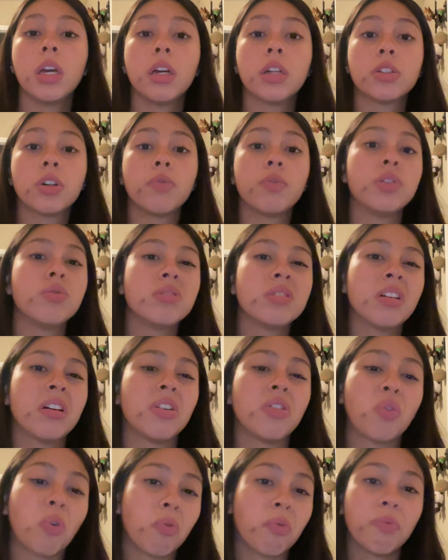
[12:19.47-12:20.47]
So if we use
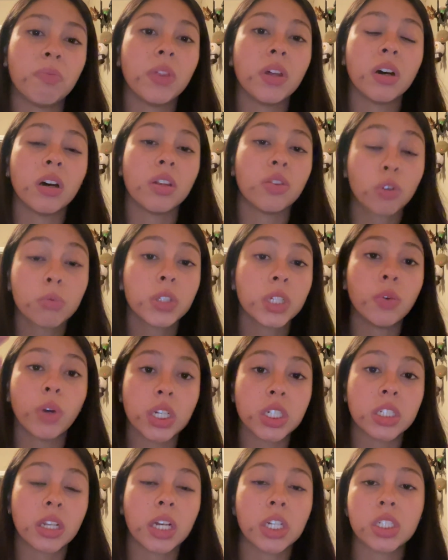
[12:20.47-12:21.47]
the normal
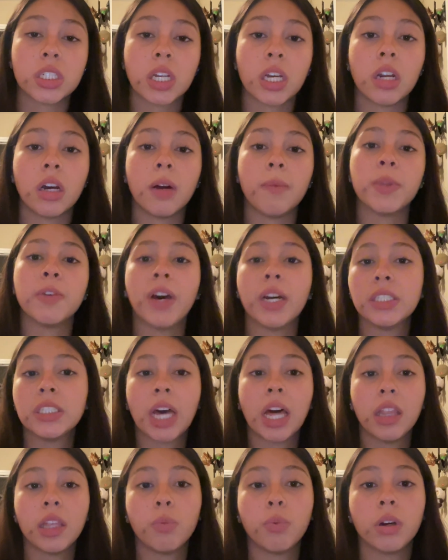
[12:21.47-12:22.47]
equation that I just said, the fastest
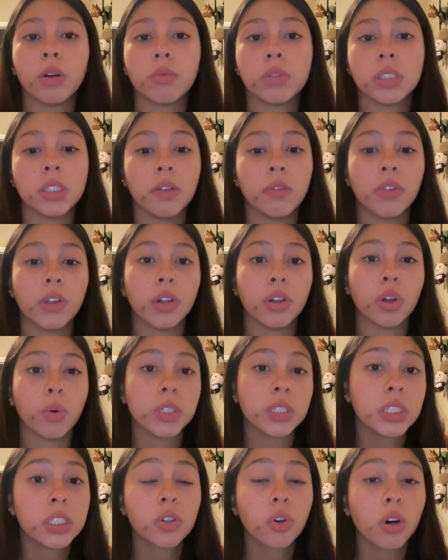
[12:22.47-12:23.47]
athlete would receive the
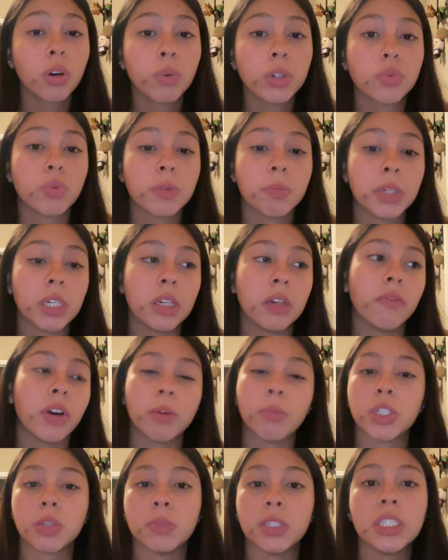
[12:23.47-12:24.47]
lowest Z-score, which would be very
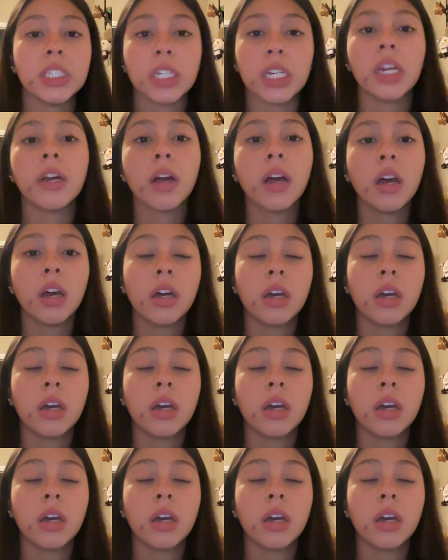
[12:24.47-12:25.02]
much misleading.